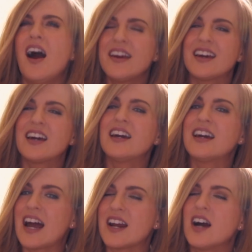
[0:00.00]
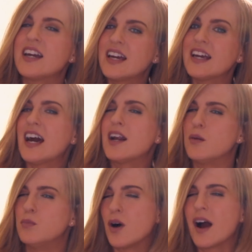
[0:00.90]
I can get it. I can get
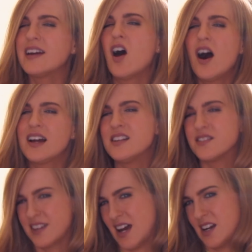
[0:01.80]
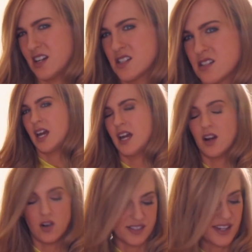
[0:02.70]
on board. I kind of get it. It
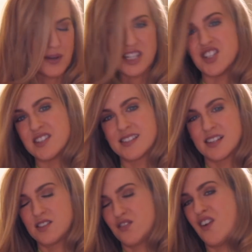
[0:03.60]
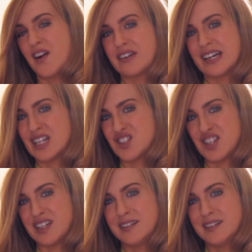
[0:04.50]
also itches. It's very itchy.